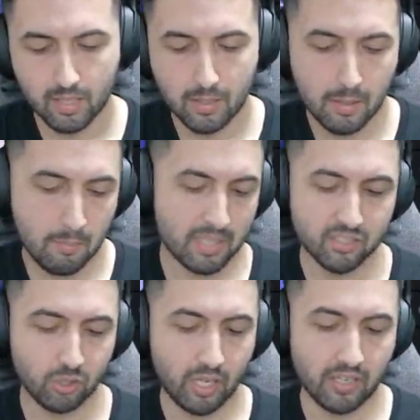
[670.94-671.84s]
But it's
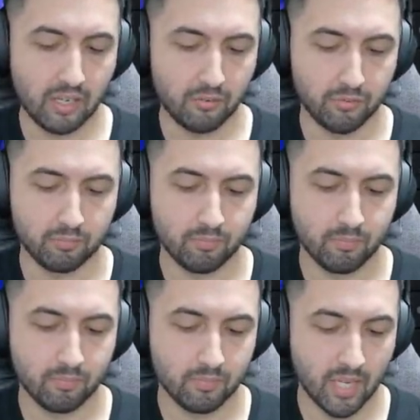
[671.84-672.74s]
okay enough.
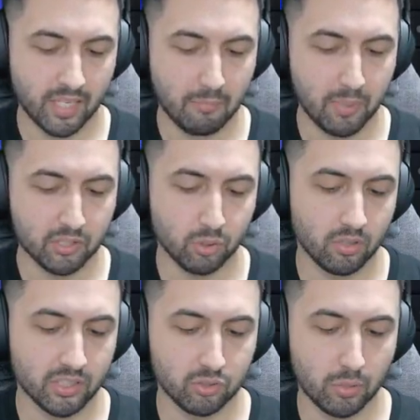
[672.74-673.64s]
Again,
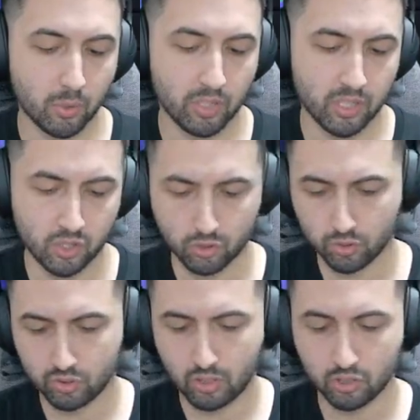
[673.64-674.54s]
personally, to avoid
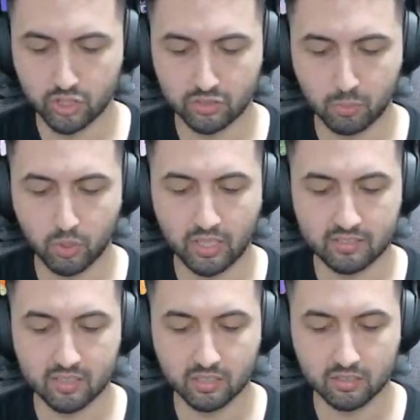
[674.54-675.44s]
issues, I'll just put it at
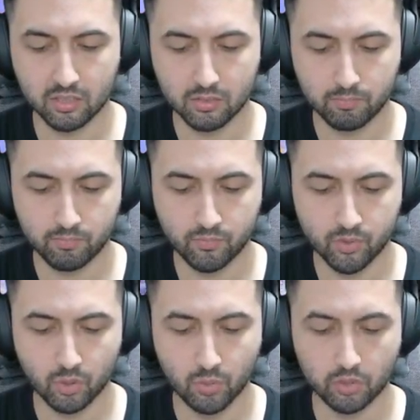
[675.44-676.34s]
60.
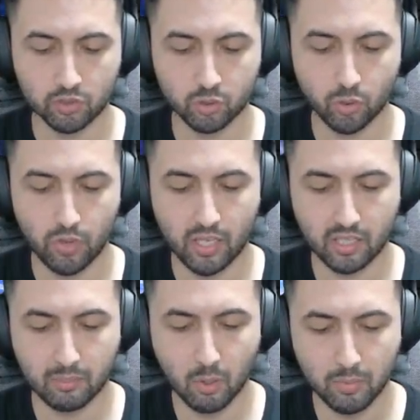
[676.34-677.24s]
So we're going to do that
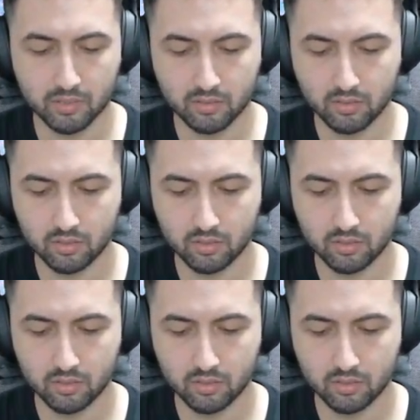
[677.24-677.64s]
in a moment.